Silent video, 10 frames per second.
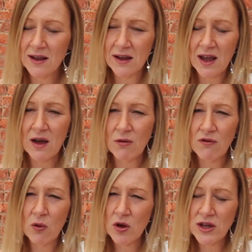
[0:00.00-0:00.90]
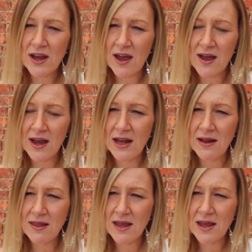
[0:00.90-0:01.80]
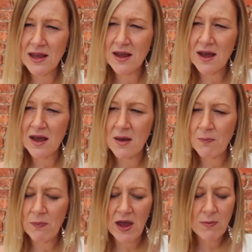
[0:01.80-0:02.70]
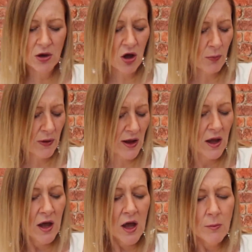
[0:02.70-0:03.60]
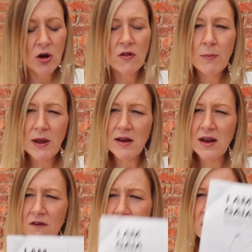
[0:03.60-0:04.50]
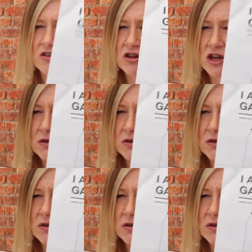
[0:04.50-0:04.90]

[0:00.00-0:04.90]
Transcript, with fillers: account for what you get in the um, paper copy, but on the P D F version